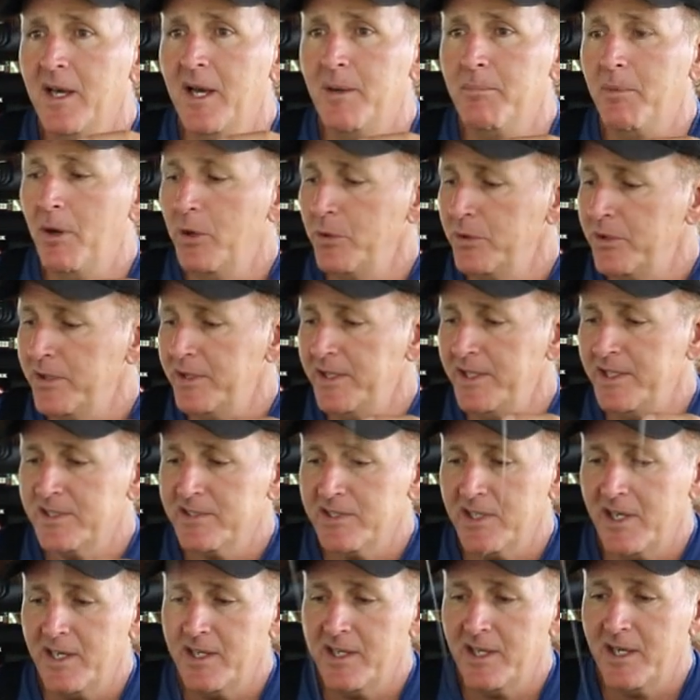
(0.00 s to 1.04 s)
Both of these
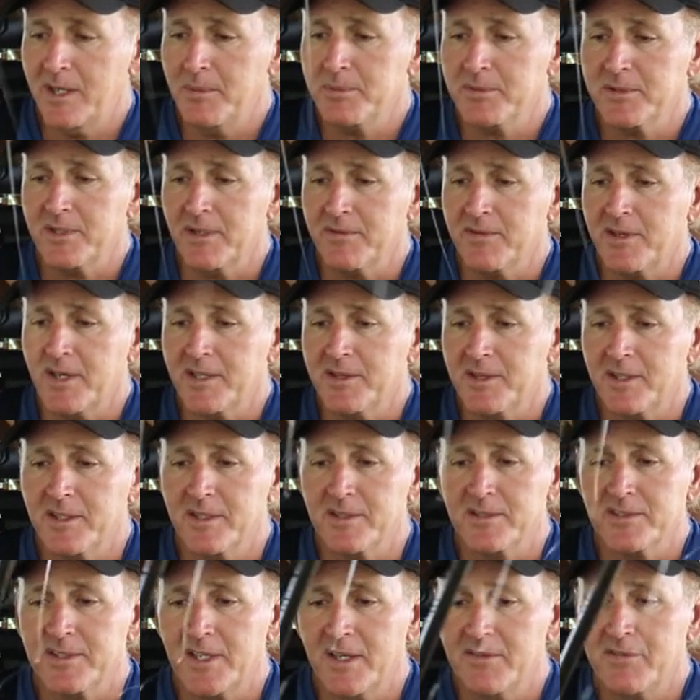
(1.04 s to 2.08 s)
setups, I've got
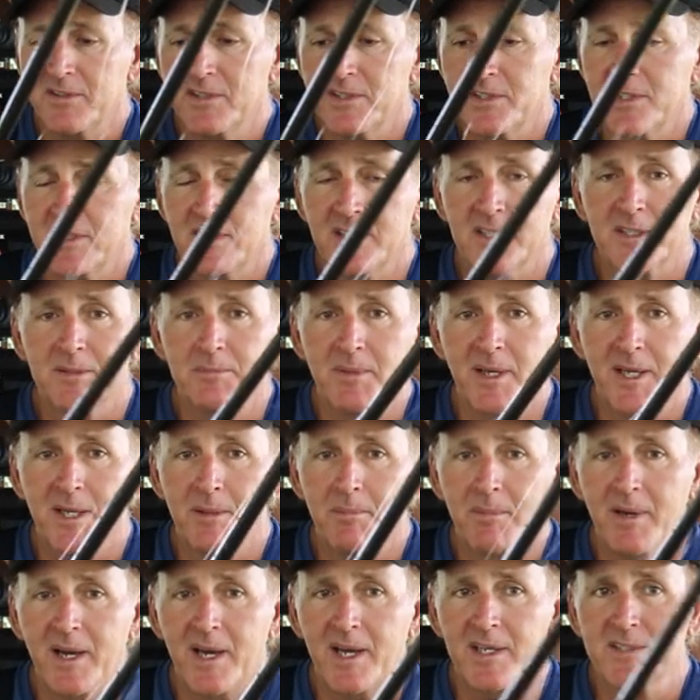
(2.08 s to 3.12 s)
the 7/6
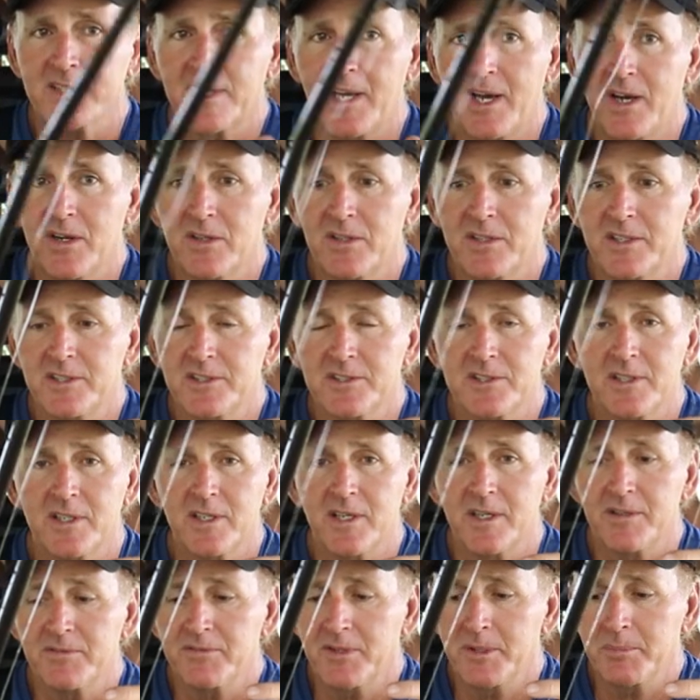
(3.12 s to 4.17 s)
Megabass Alkley's
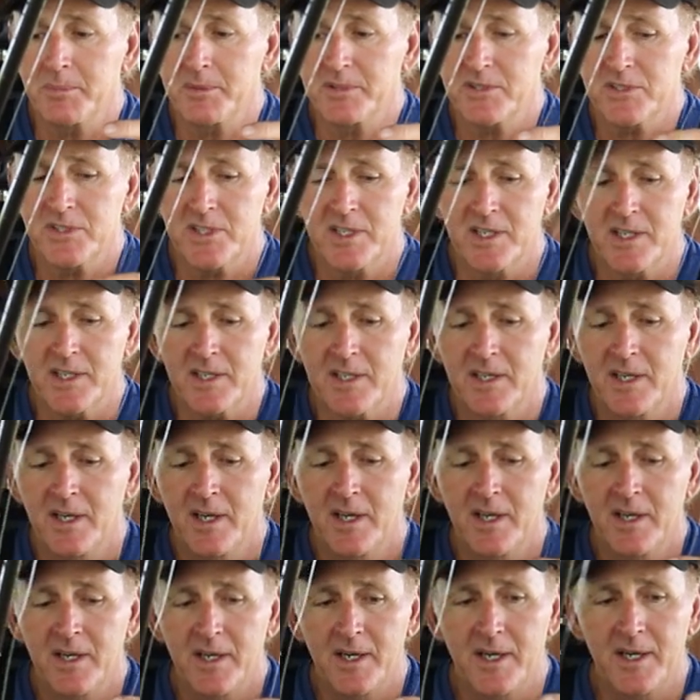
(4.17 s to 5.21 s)
flipping stick,
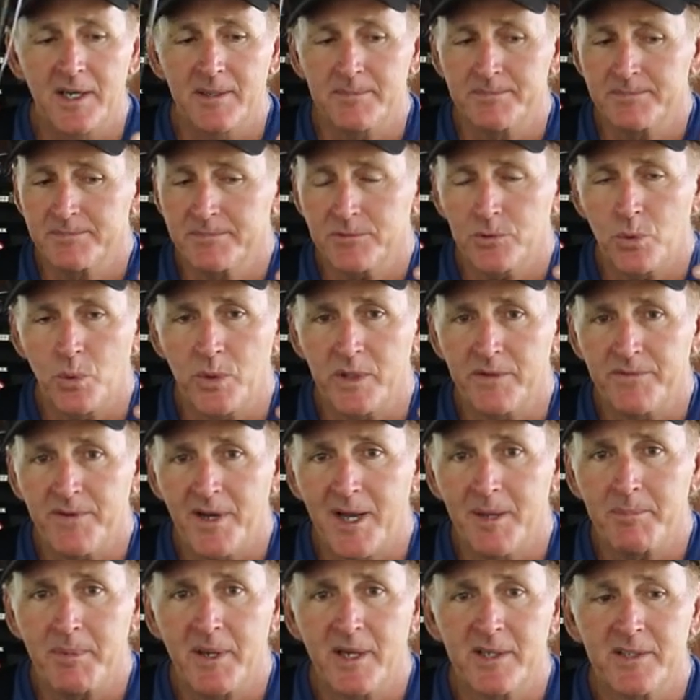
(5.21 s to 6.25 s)

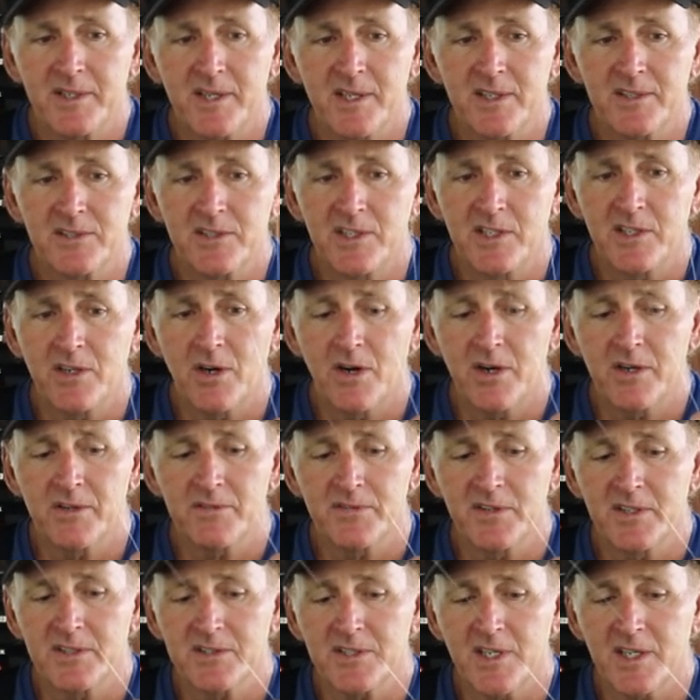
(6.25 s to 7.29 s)
25 pound test Seaguar
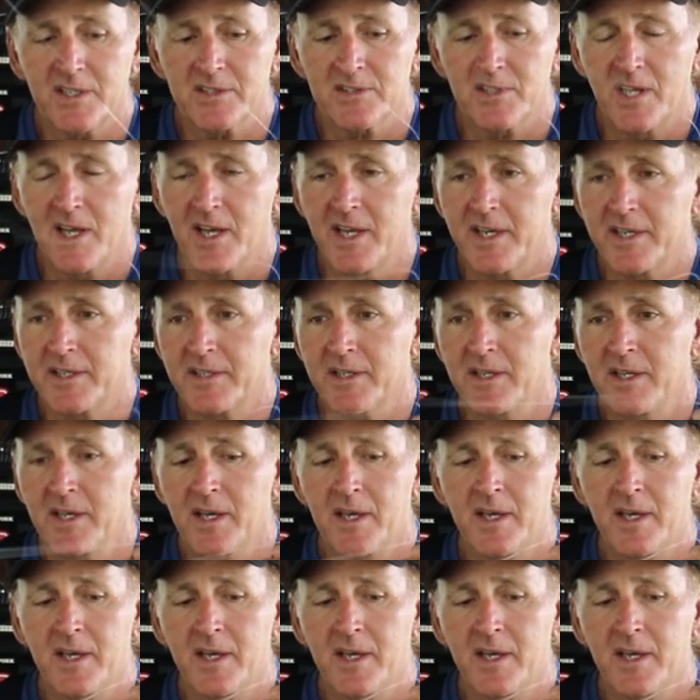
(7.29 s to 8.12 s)
and Vizex line.